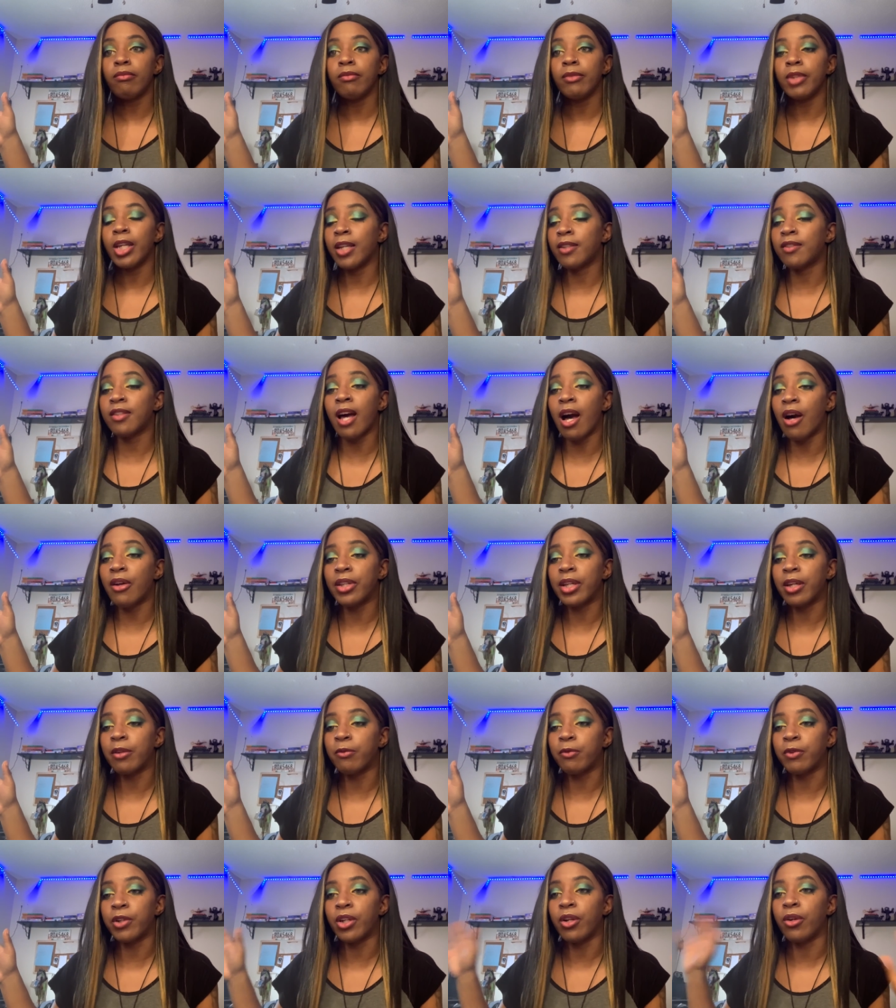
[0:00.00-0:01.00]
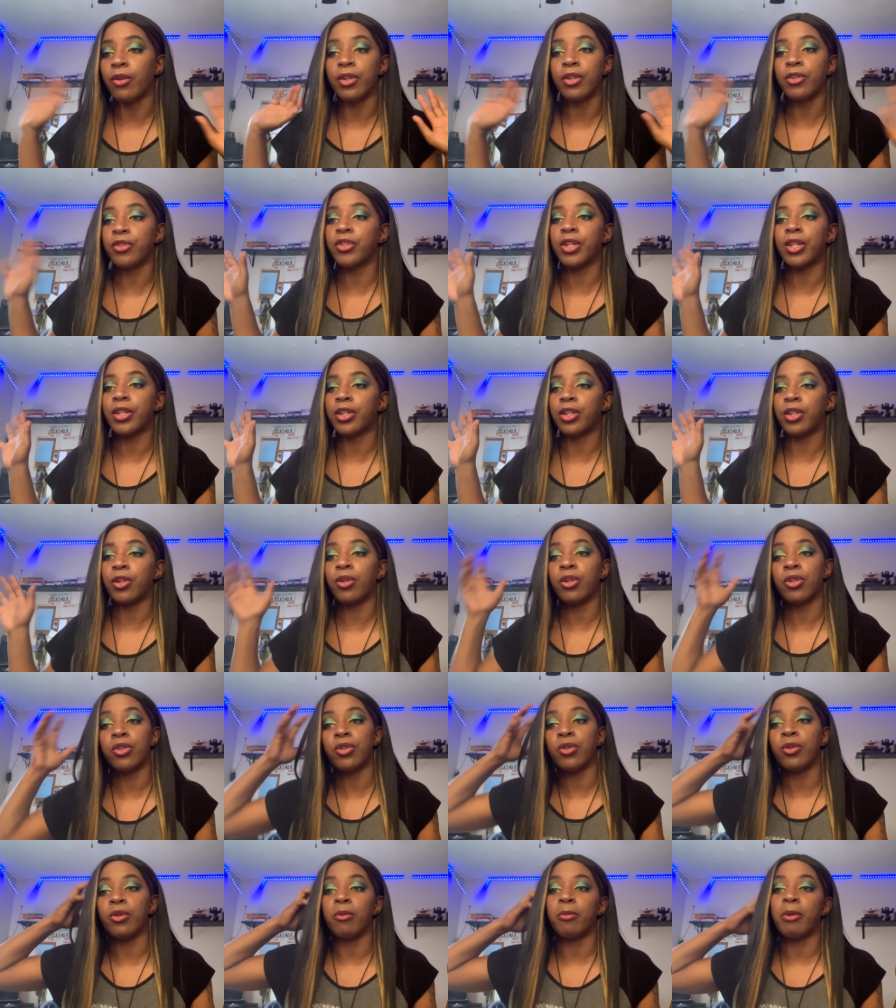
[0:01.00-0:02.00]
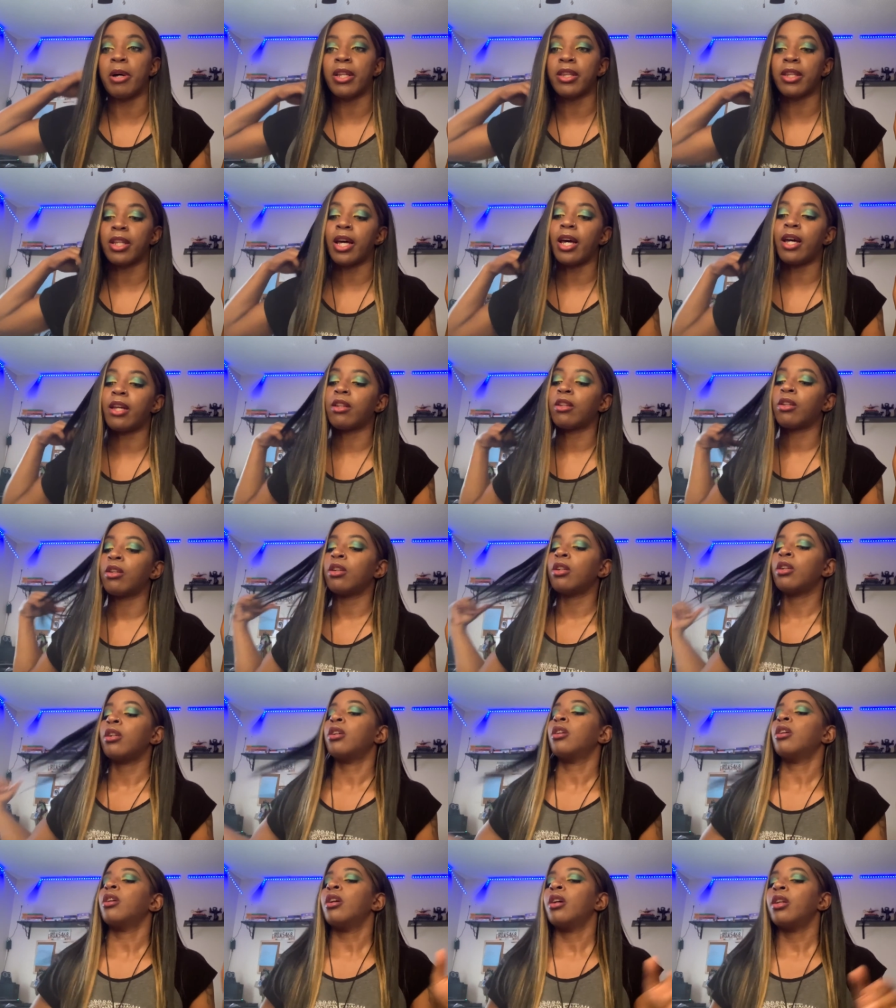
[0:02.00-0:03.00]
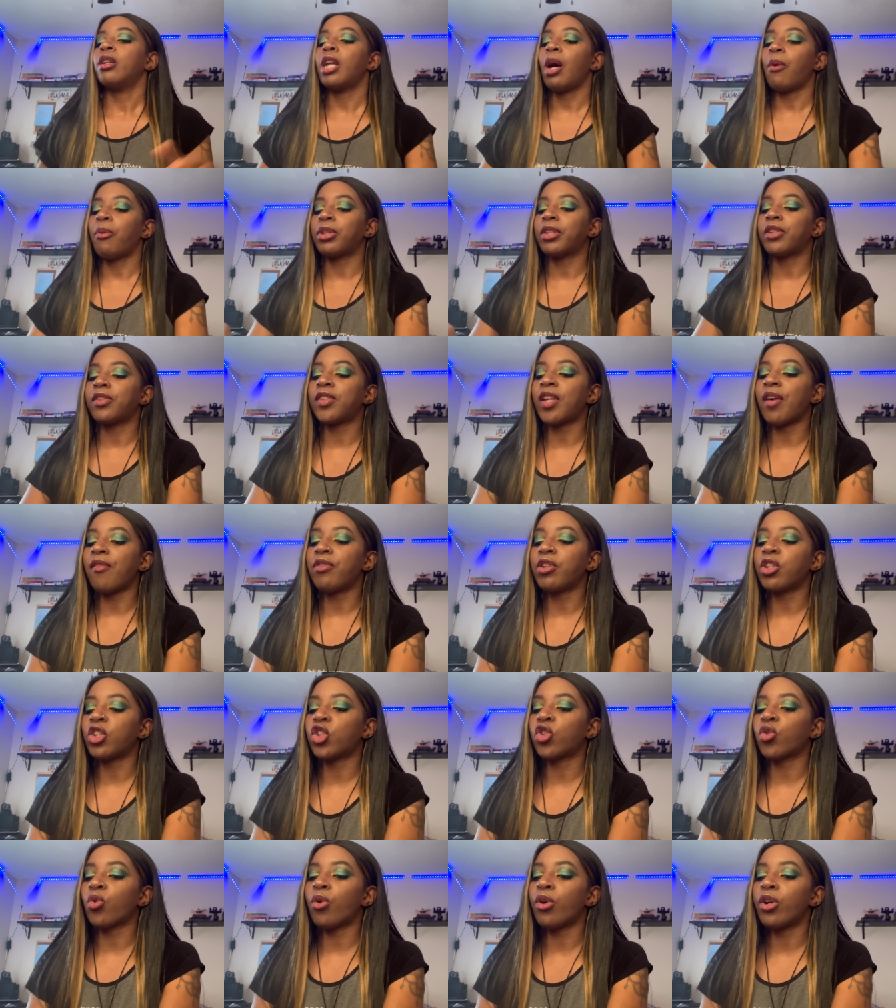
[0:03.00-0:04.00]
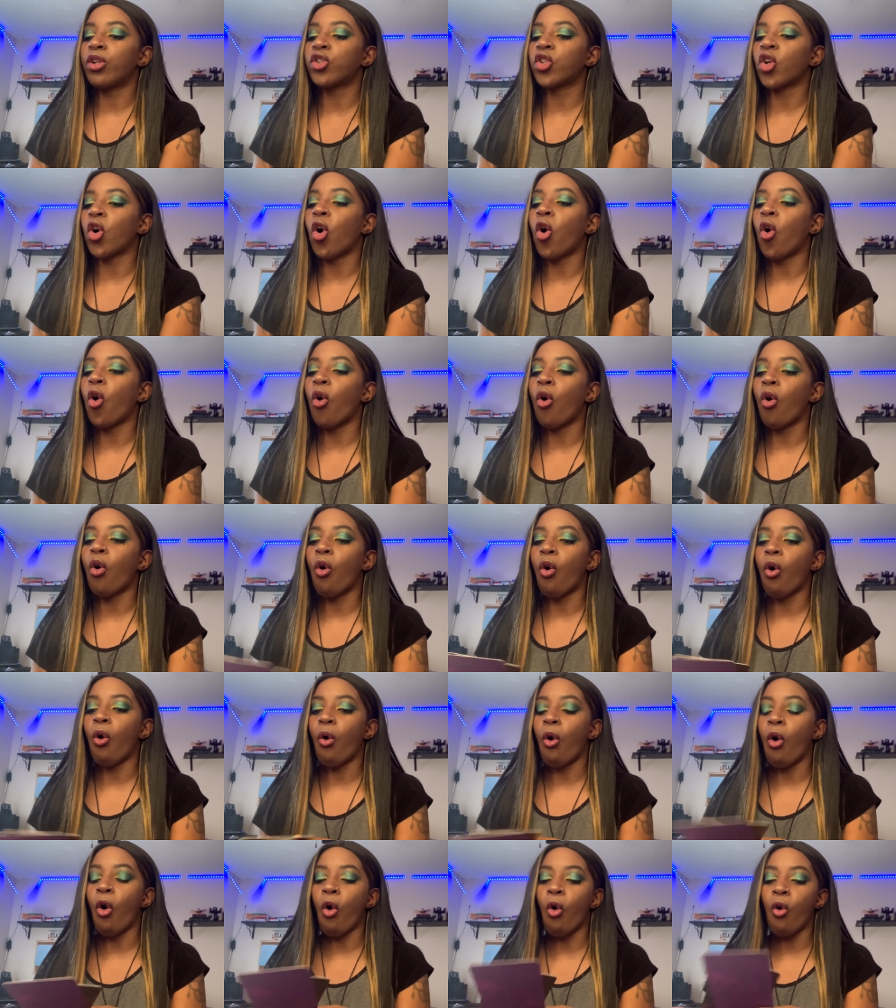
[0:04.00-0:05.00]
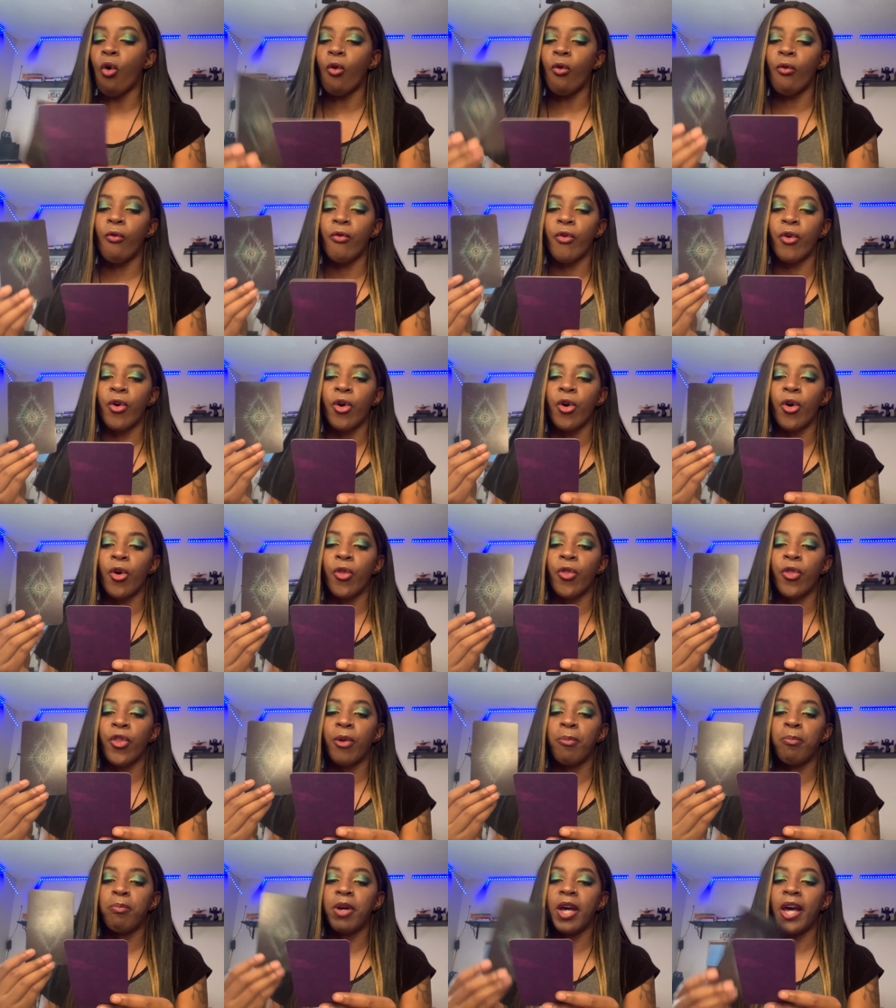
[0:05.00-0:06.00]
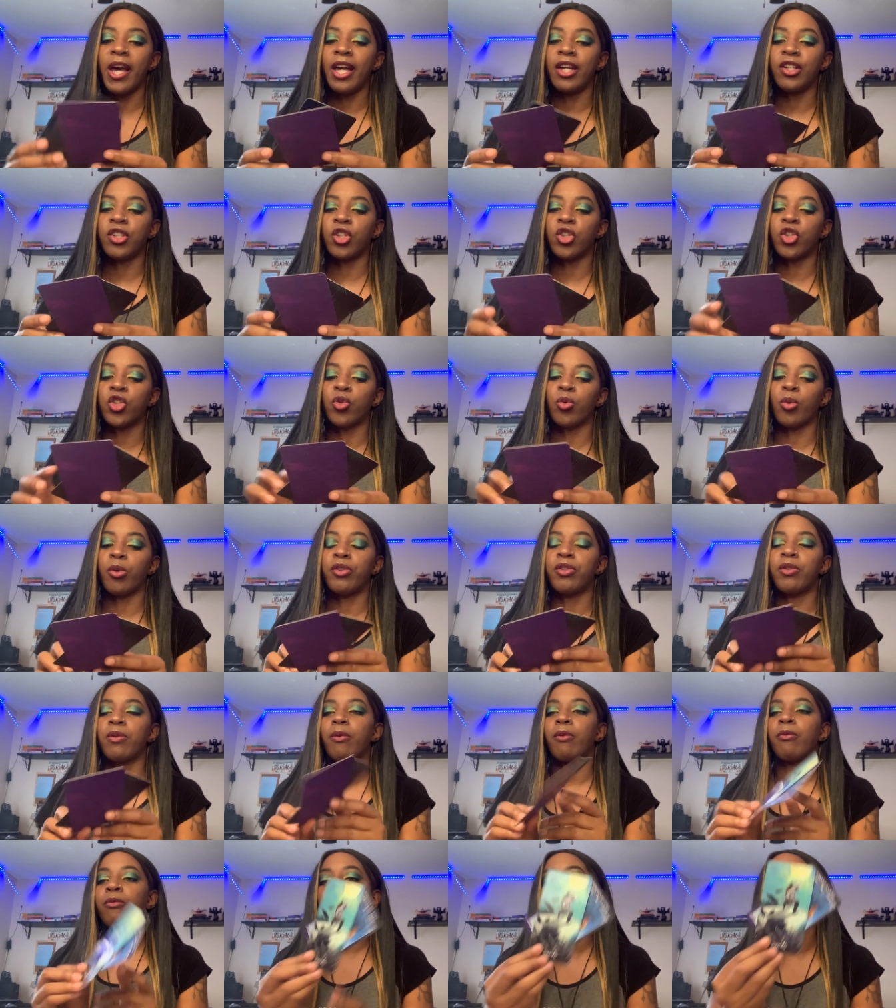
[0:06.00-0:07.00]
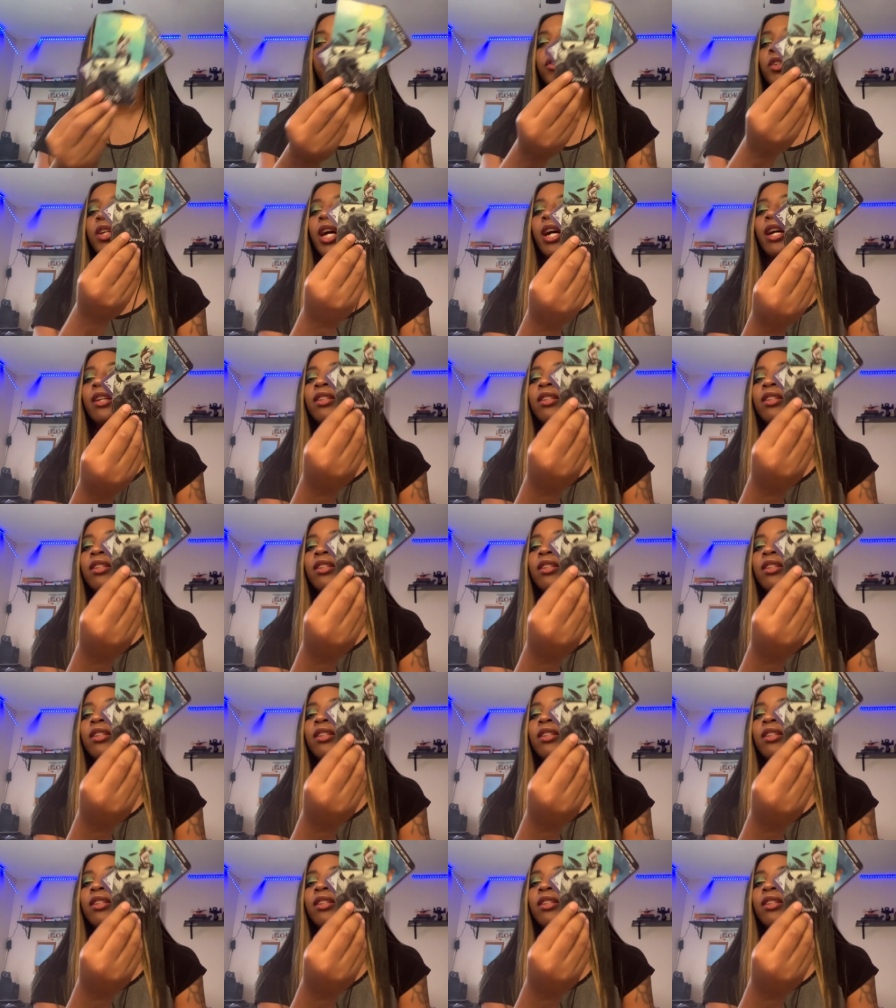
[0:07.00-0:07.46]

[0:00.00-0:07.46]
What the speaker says: it's how they feel. There's nothing you can do about that. Now, with the Seven of Swords over the Page of Swords in reverse, yeah,